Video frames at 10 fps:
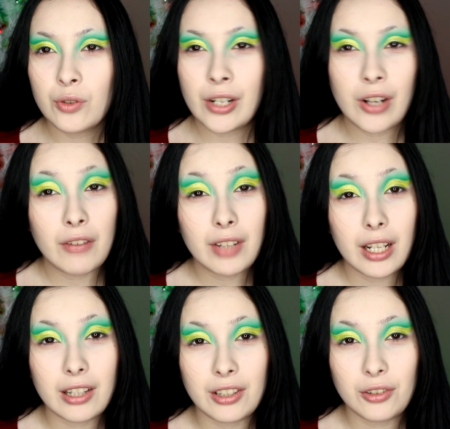I don't have like a
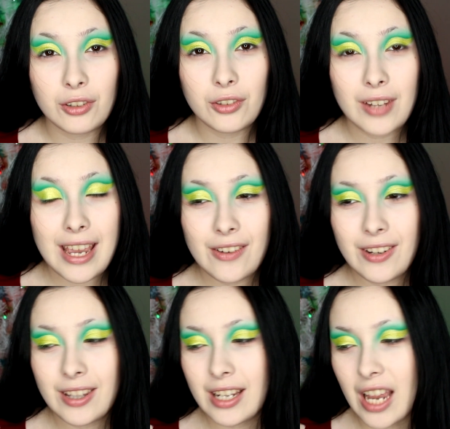glitter glue yet or
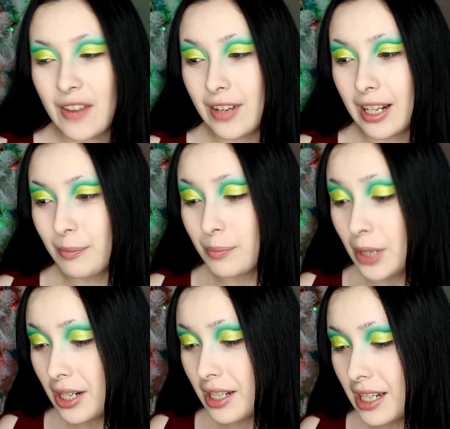anything. I haven't like
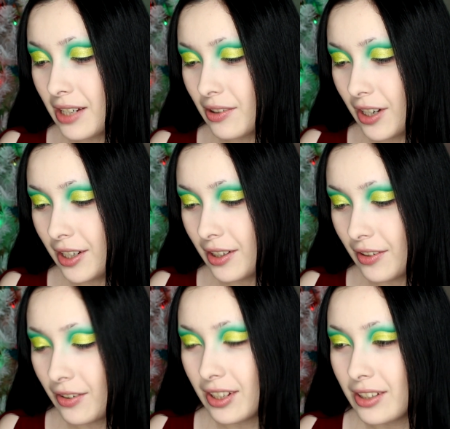bought any or
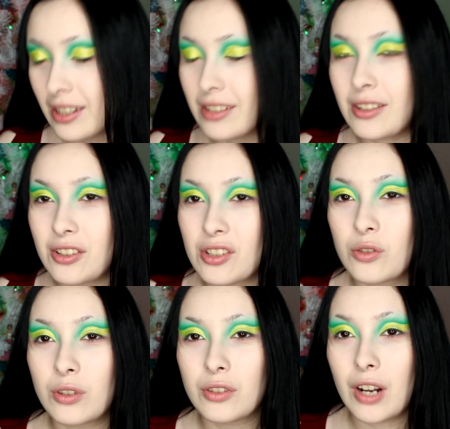gone to the
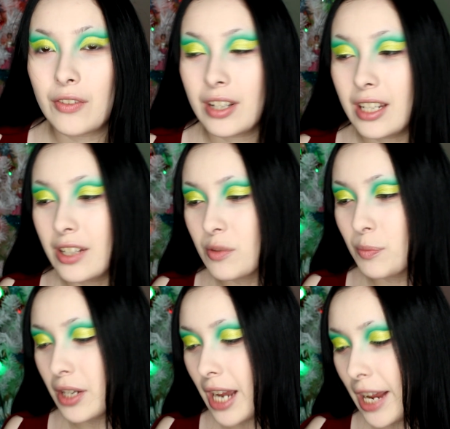store and grabbed any,
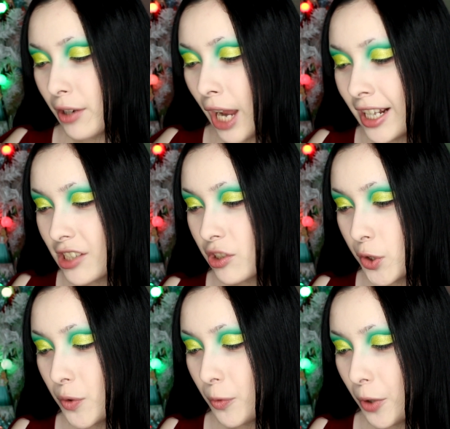but eyelash
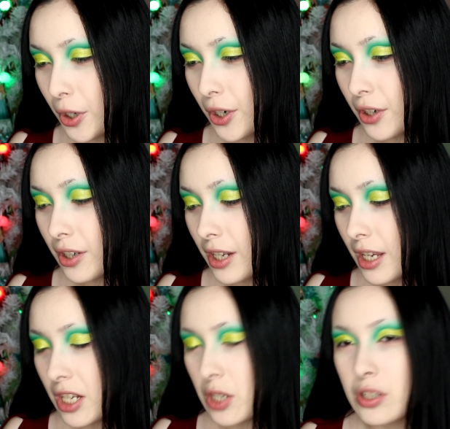glue would work.
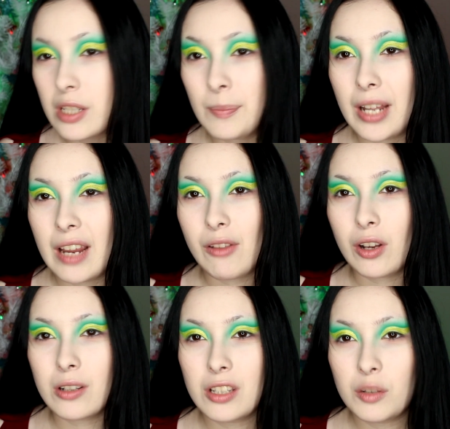You just apply it with a
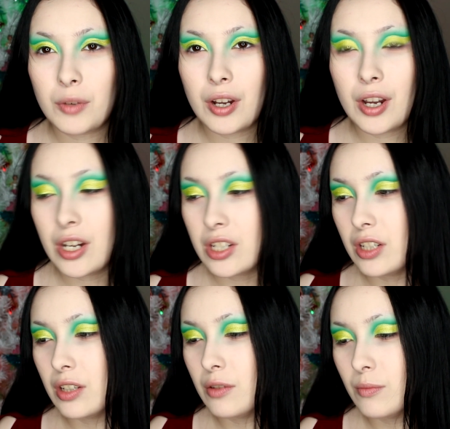concealer brush
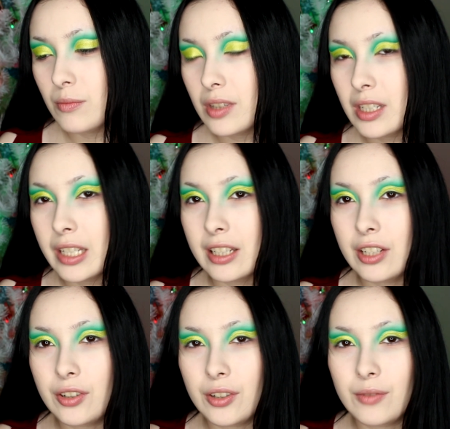and you get the
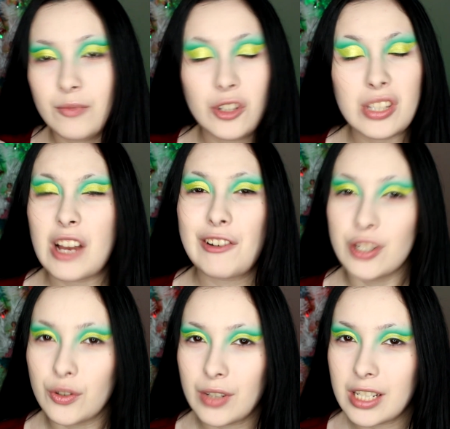glitter. You'll see how I
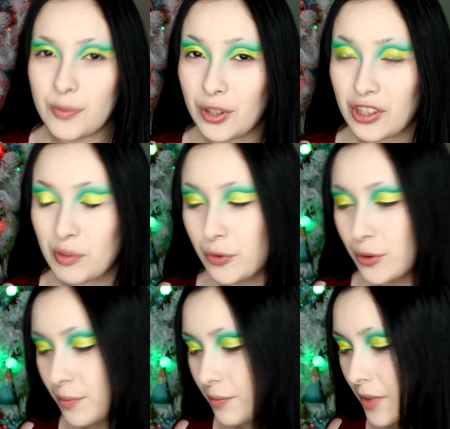do it. It's pretty
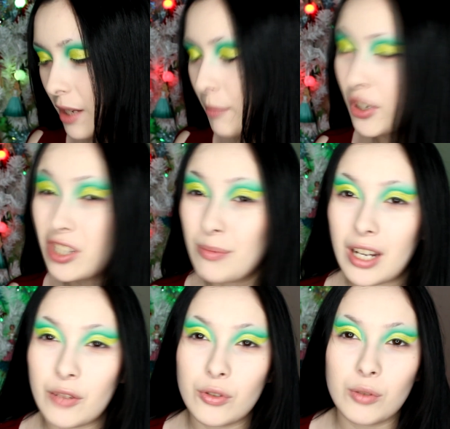simple. But also be
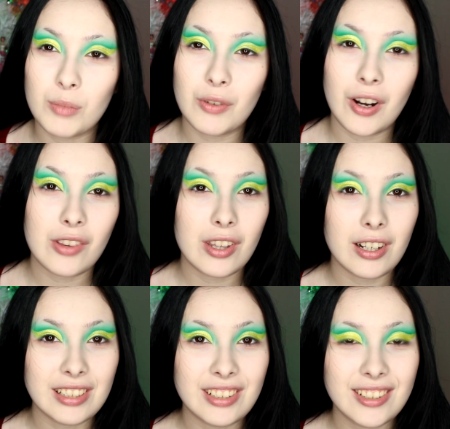careful, beware of the
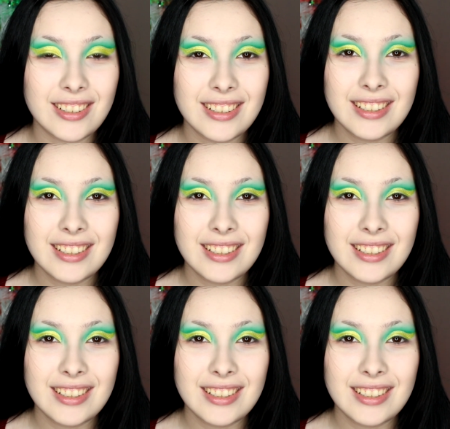glitter.